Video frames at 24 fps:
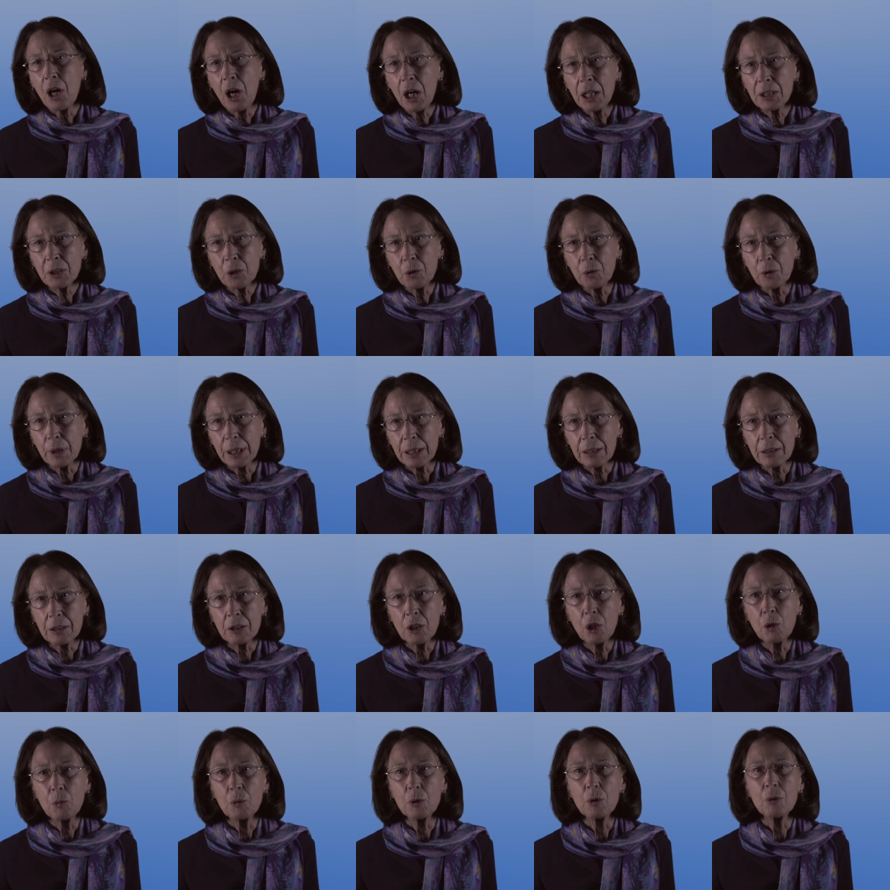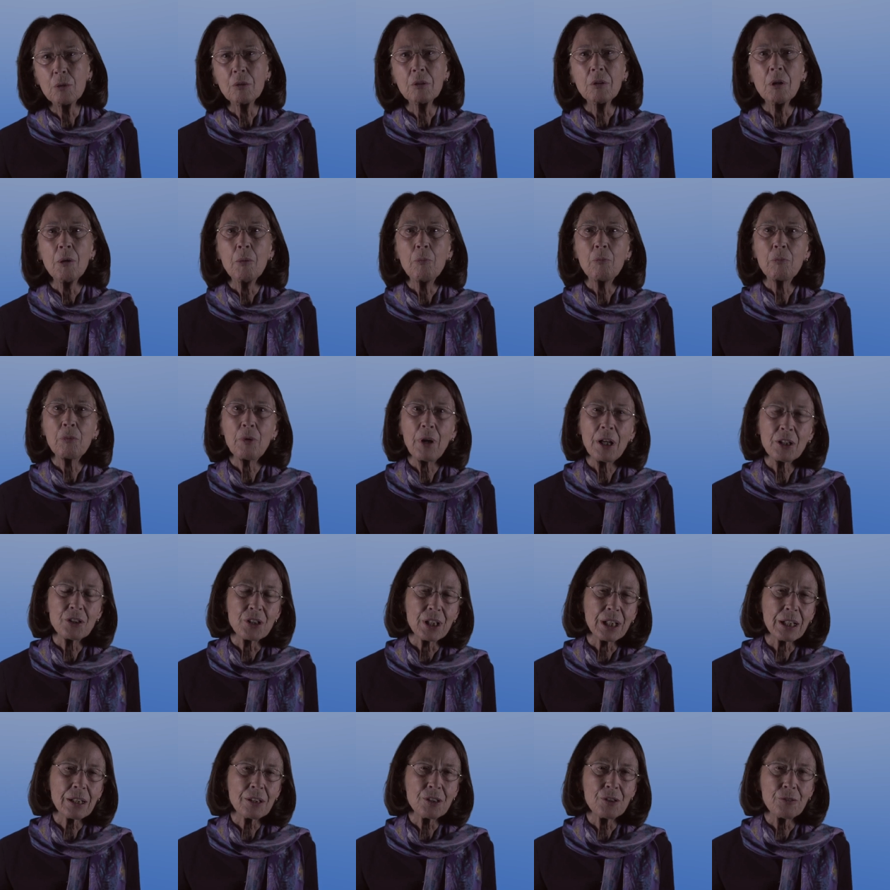ongoing global
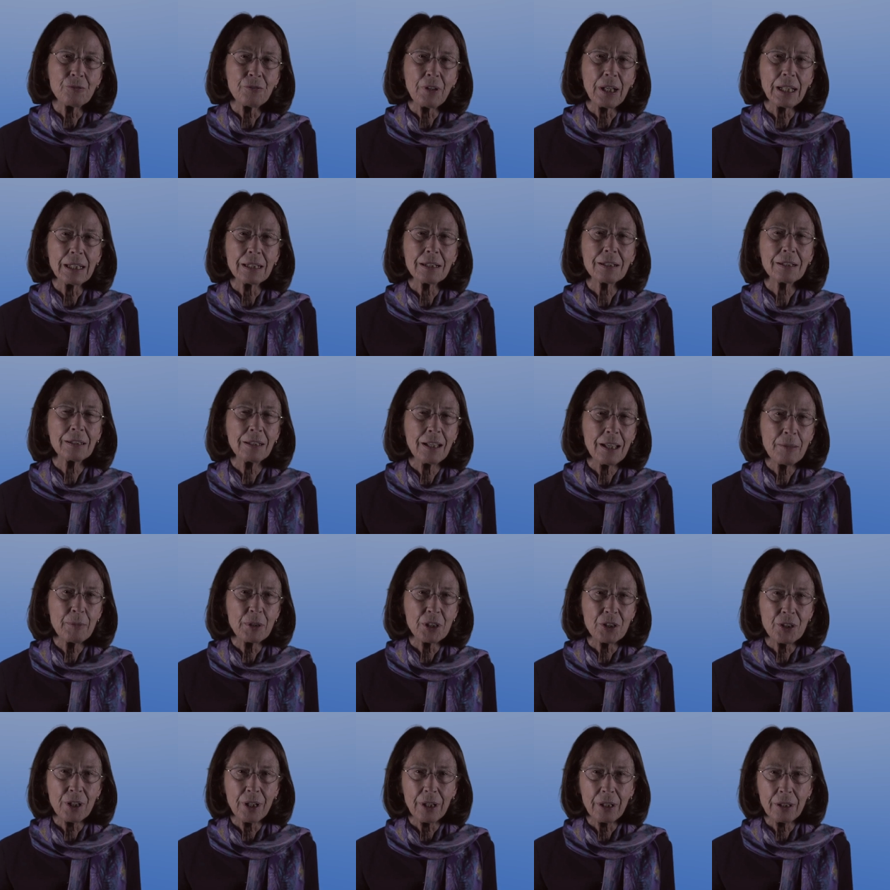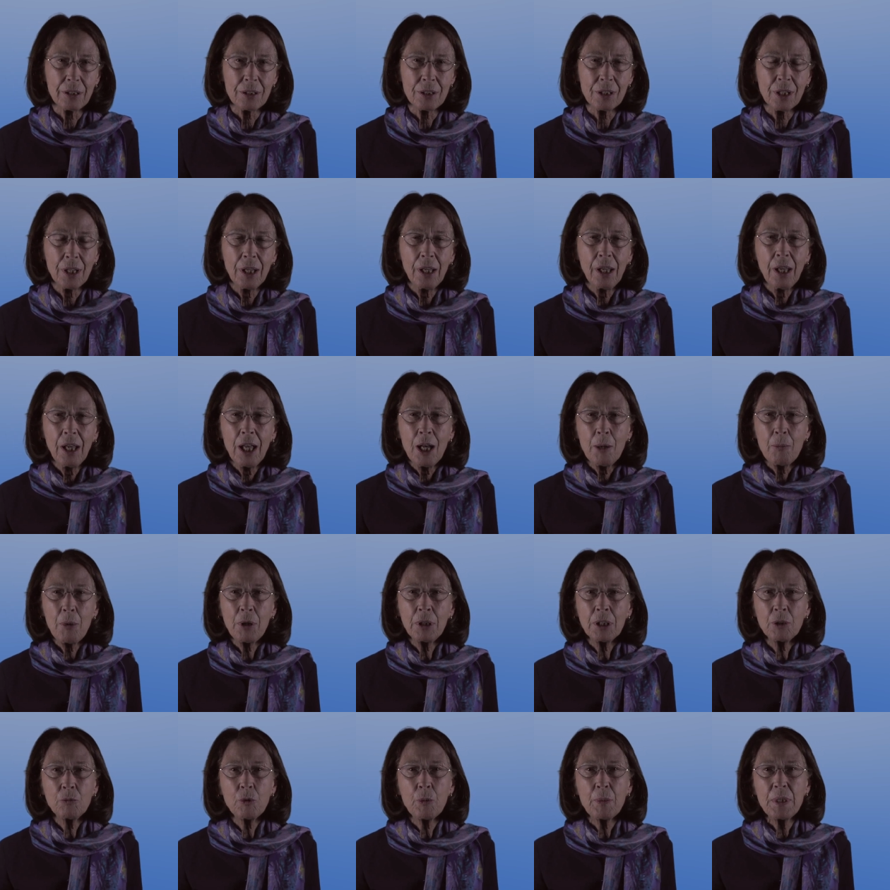project to fight climate change,
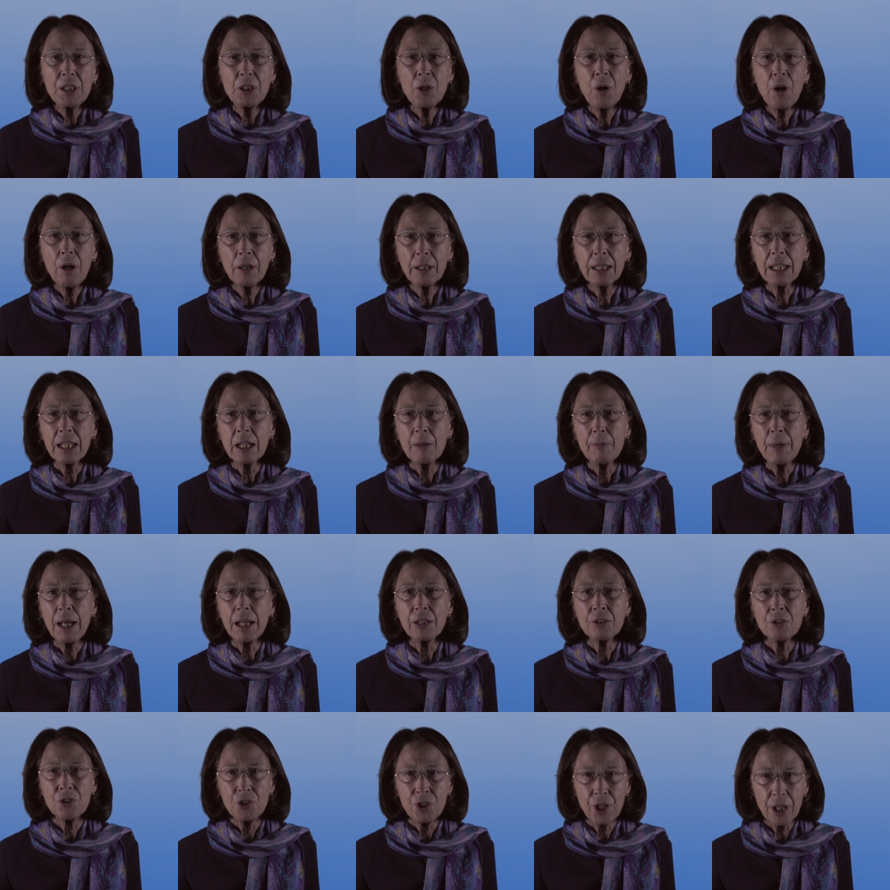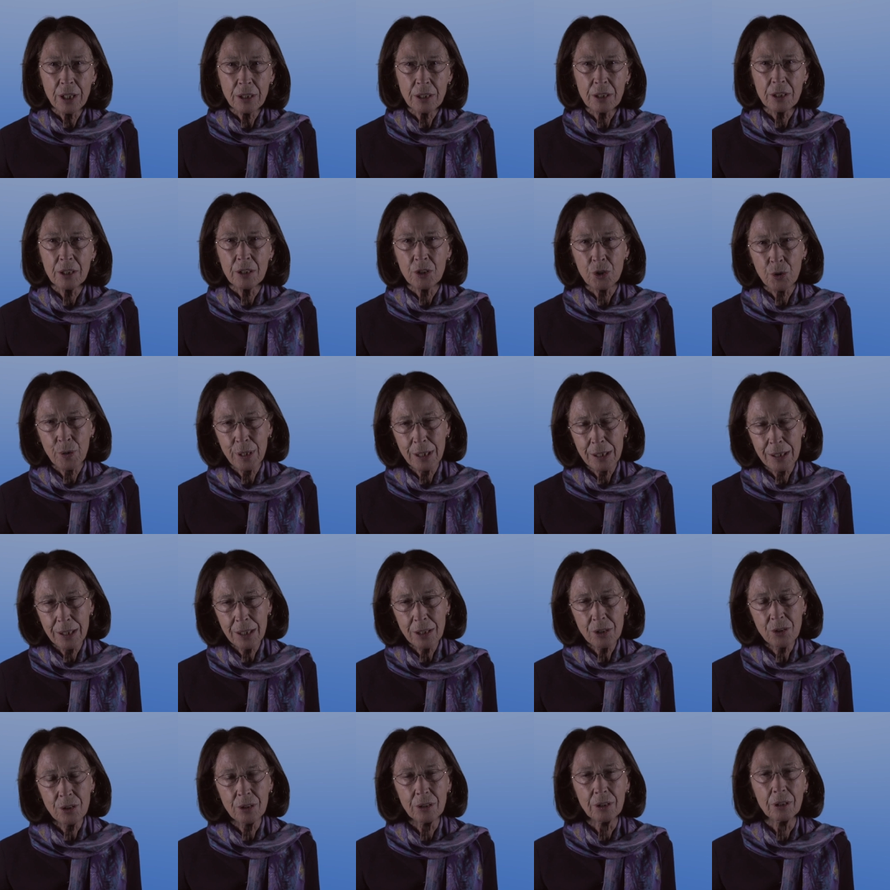Pollin will be talking about just
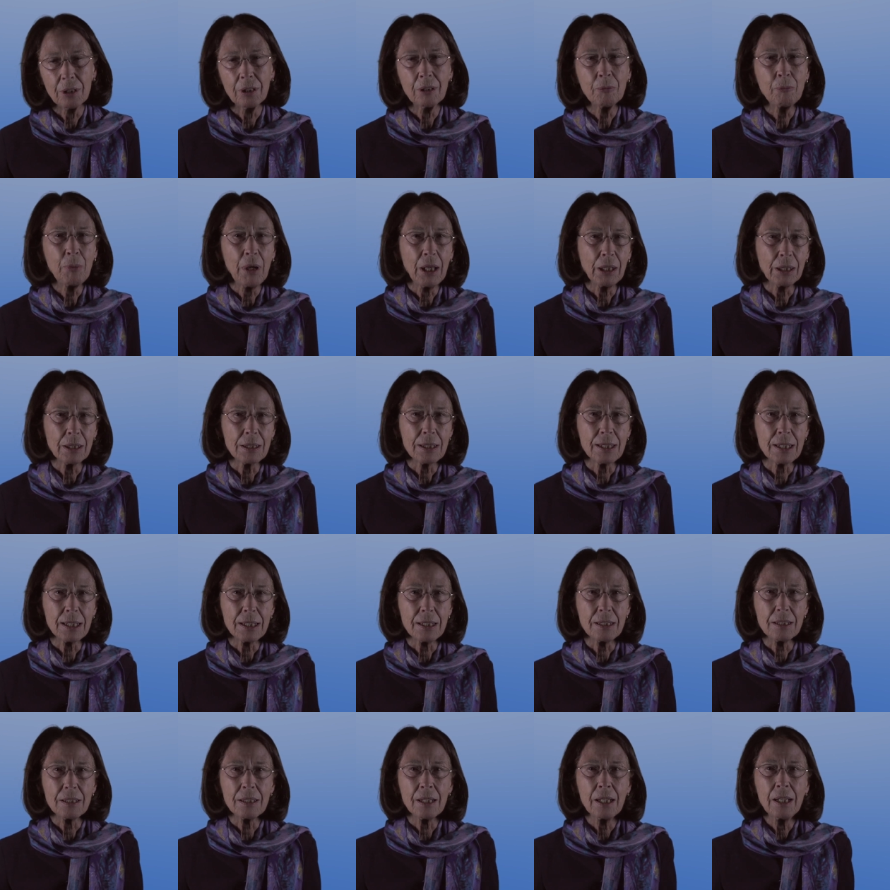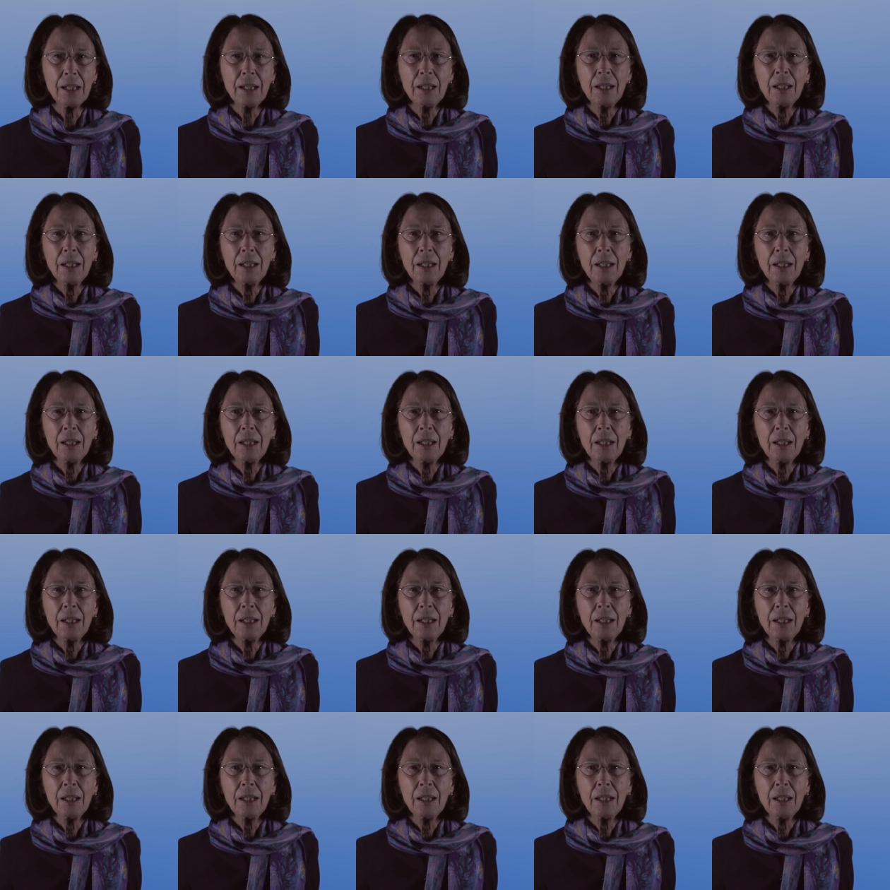transition policies.